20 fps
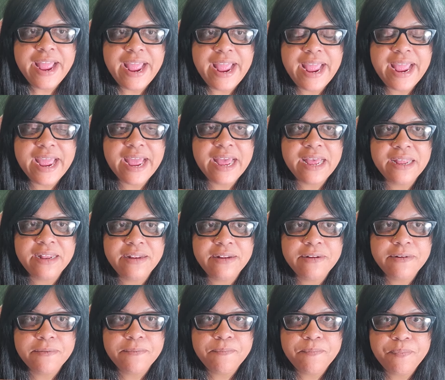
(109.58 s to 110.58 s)

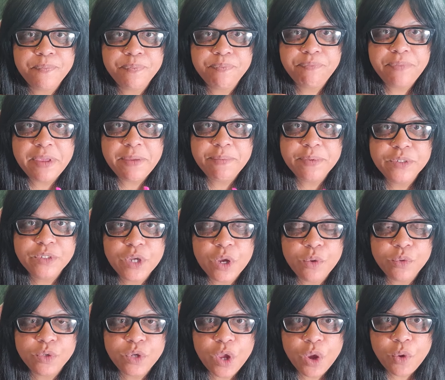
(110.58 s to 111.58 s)
And people
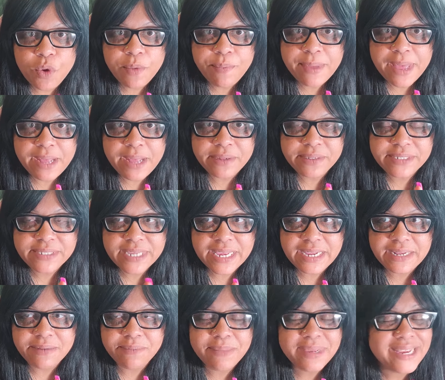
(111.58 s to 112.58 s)
don't know about
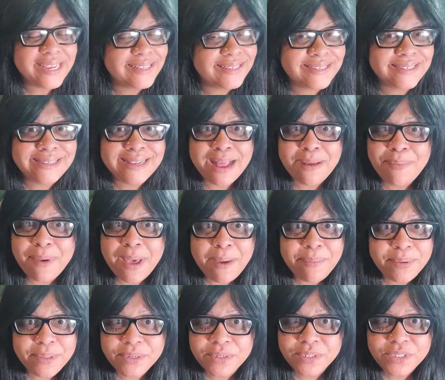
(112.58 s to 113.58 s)
Satan because it's not
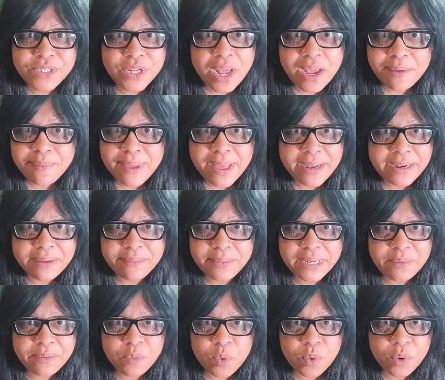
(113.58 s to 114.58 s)
popular to talk about him
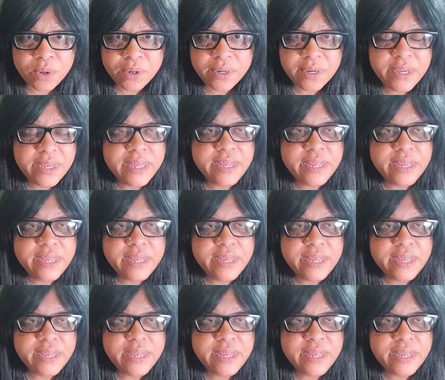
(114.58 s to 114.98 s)
anymore.